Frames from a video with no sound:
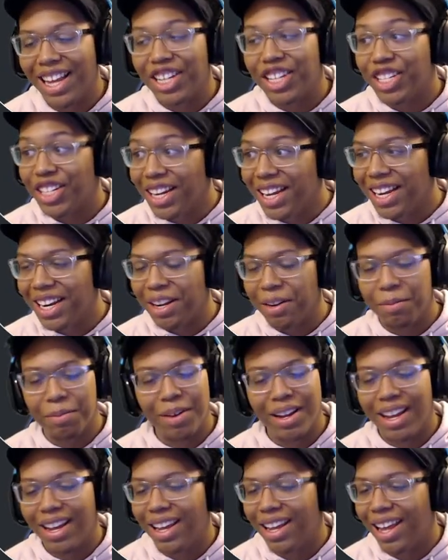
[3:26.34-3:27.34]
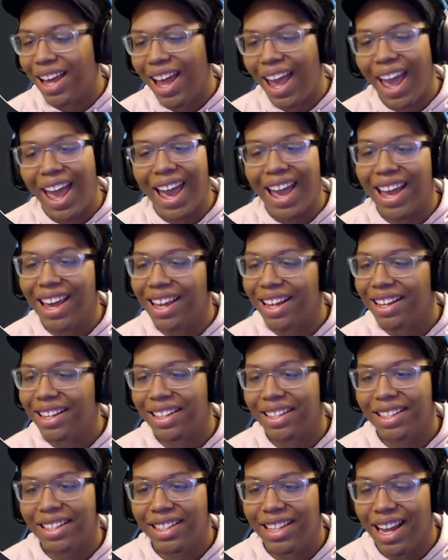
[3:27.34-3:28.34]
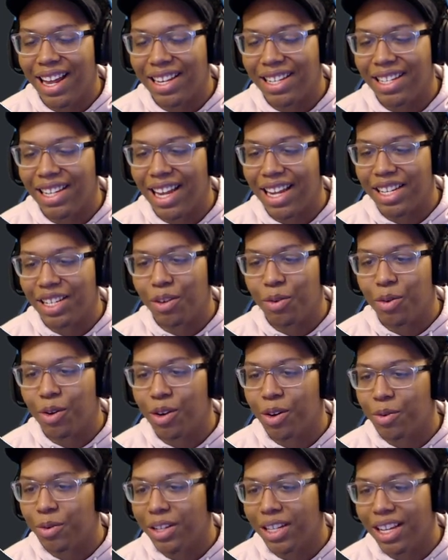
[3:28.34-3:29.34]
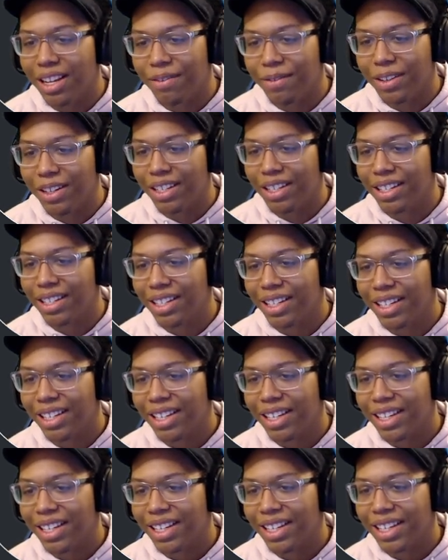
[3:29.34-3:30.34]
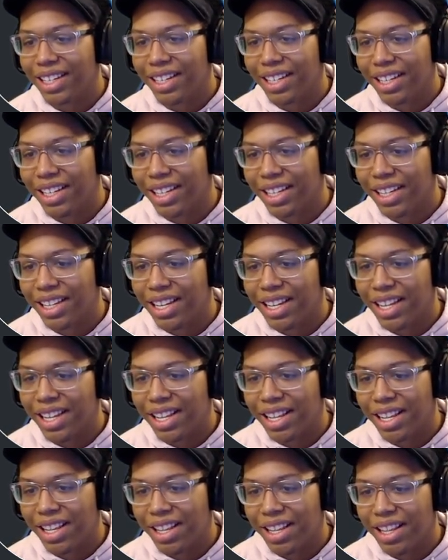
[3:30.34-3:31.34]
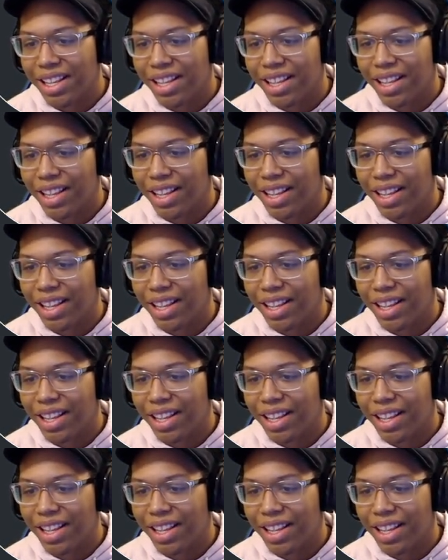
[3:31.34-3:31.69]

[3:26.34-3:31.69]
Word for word: shouldn't, but hey, that's, that's the world we live in. Oh, fuck.